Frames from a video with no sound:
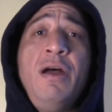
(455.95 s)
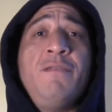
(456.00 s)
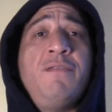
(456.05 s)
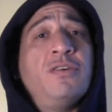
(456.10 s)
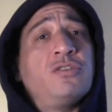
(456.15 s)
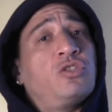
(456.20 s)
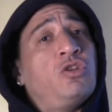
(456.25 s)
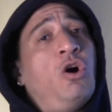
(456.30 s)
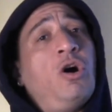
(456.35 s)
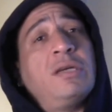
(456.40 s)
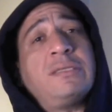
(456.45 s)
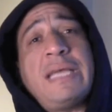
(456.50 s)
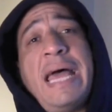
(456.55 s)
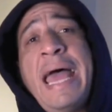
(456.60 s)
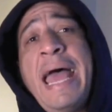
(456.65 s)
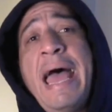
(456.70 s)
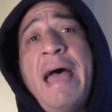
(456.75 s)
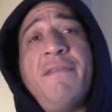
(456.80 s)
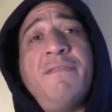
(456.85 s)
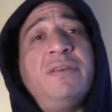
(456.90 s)
for as long as
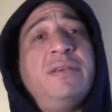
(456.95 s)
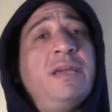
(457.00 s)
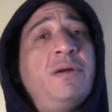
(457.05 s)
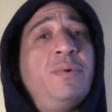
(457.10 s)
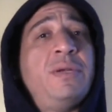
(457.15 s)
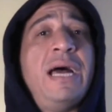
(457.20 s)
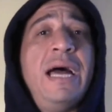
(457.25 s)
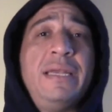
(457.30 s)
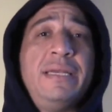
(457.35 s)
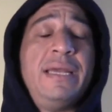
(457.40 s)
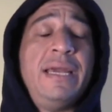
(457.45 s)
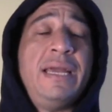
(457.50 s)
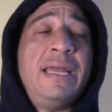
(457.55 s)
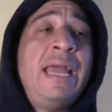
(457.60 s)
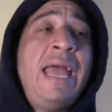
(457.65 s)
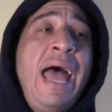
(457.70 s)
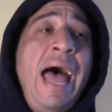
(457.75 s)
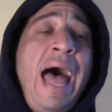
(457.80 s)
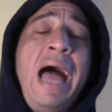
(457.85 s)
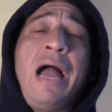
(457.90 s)
I have and did what I
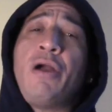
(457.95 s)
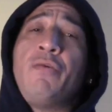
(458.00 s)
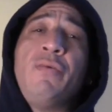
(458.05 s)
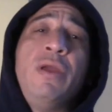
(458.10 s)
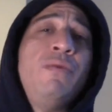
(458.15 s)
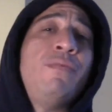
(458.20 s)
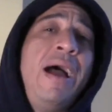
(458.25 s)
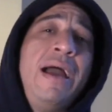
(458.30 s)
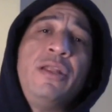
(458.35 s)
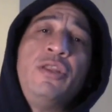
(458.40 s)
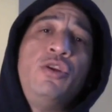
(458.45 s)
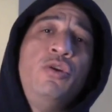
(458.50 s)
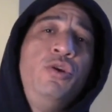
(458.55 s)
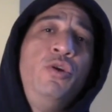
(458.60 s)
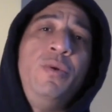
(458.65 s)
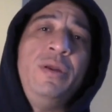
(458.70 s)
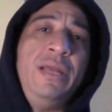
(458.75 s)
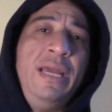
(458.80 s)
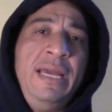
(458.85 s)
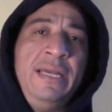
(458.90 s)
did, I can rewrite through
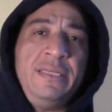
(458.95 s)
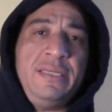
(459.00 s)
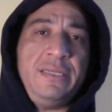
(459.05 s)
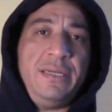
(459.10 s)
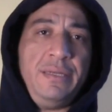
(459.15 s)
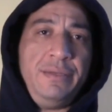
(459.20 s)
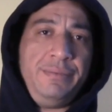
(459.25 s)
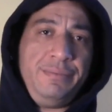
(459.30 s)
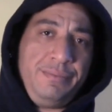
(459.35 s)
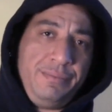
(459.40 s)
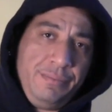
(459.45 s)
you in an instant.